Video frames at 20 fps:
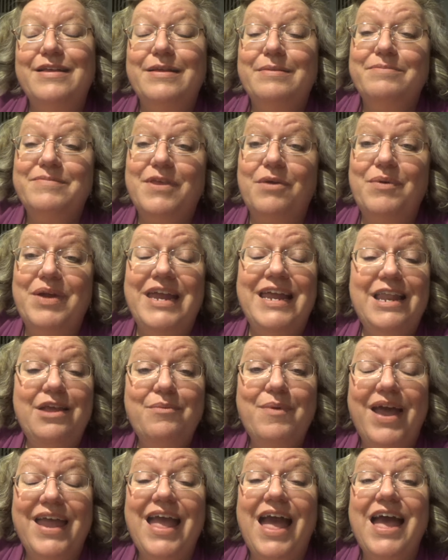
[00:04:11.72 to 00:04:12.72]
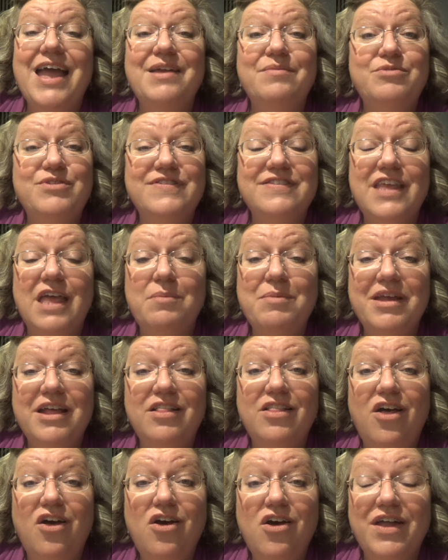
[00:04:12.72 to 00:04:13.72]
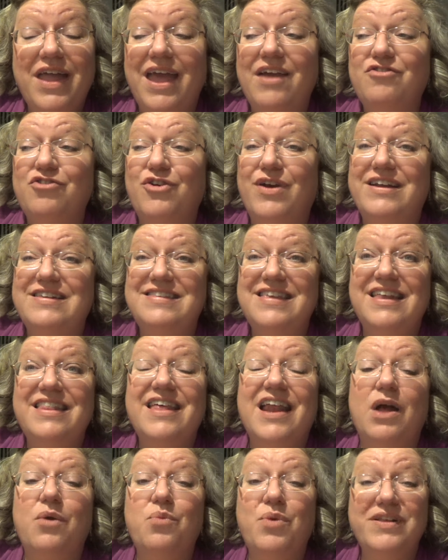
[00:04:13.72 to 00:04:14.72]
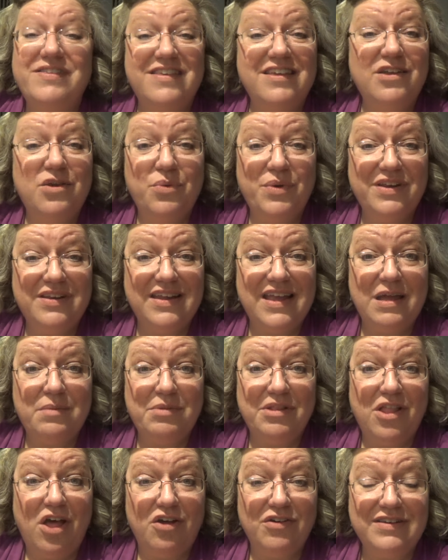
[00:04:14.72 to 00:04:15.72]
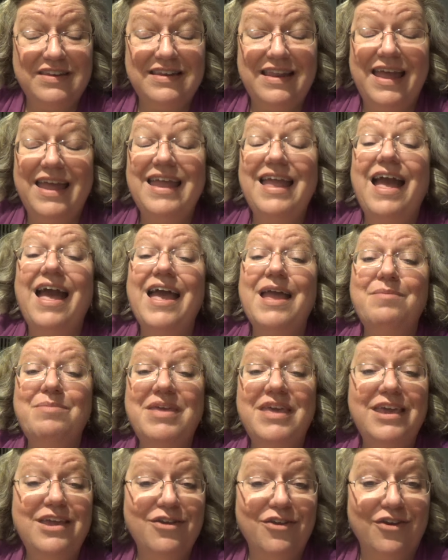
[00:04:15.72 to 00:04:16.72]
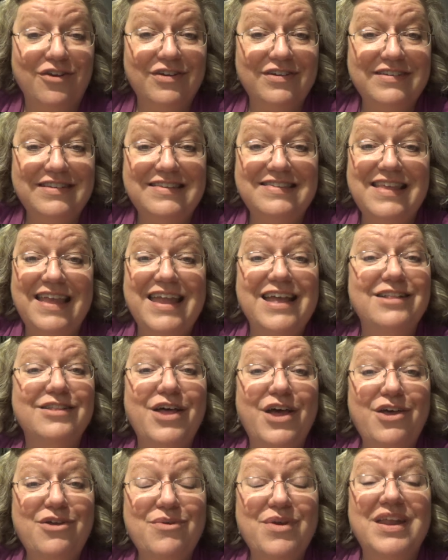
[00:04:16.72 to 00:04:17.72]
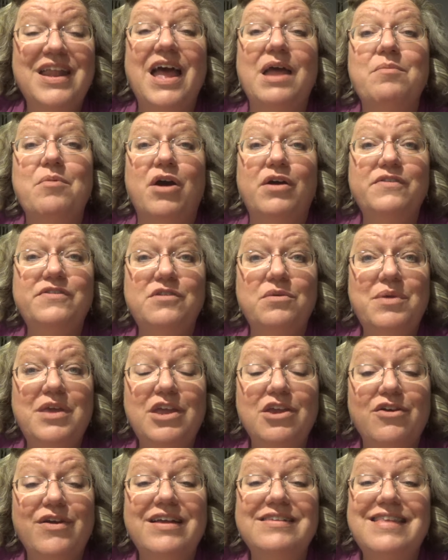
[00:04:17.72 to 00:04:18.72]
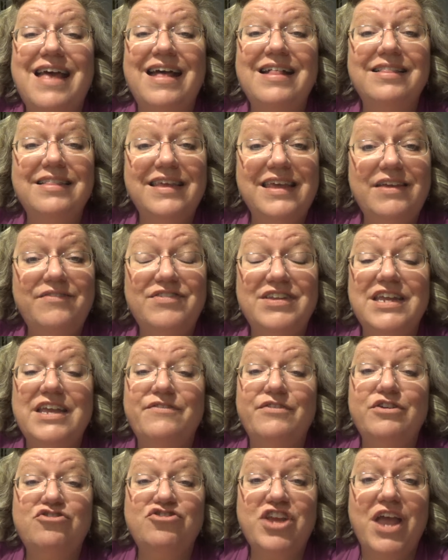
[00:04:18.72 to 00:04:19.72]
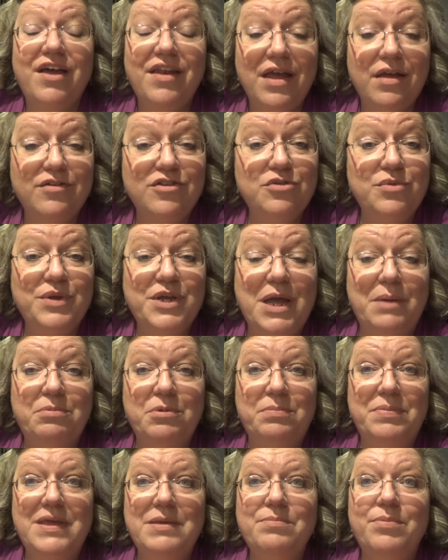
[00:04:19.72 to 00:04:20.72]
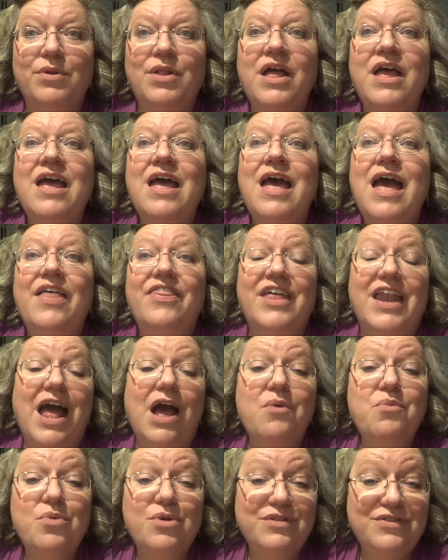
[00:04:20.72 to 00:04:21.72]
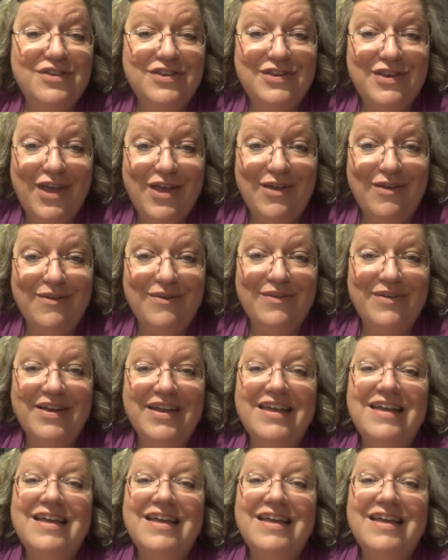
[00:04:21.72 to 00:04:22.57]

So anyway, I'm just coming along after I said that I wasn't going to come along today. I'm here to say hello, and I'm also here as I leave to give a shout out to a couple people that I want to know.